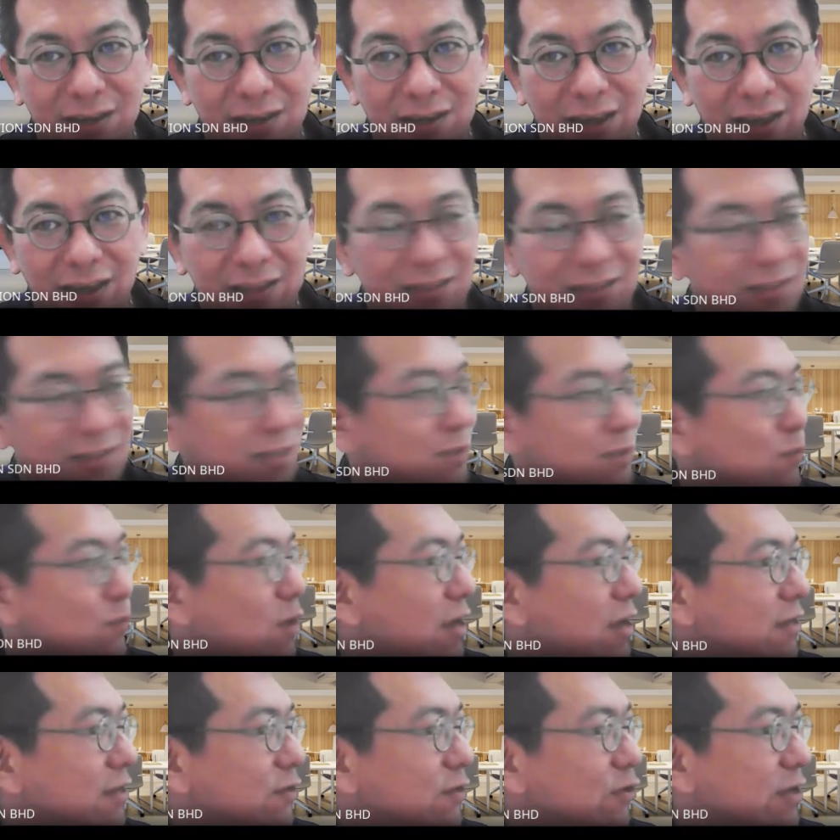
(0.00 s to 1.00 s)
Okay, this
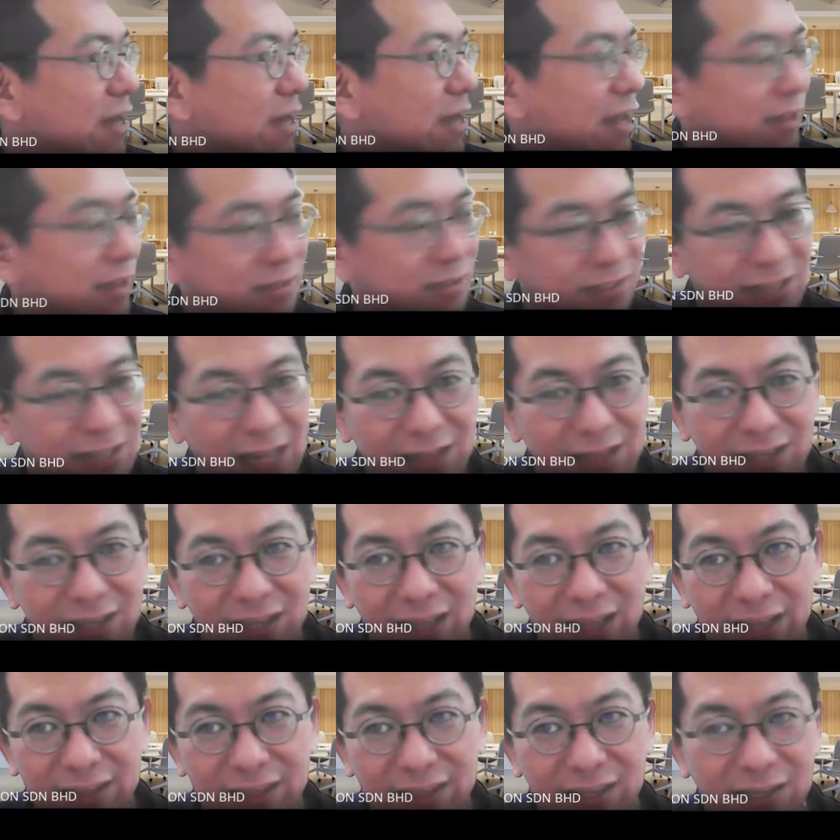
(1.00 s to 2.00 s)
one you can
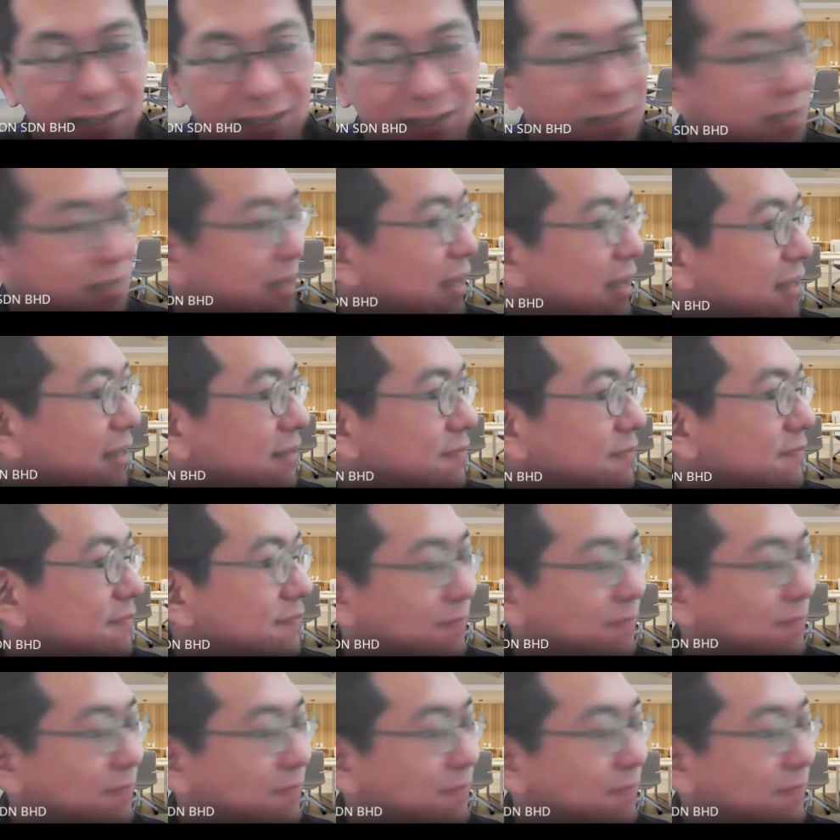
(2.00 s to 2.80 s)
study later. Okay.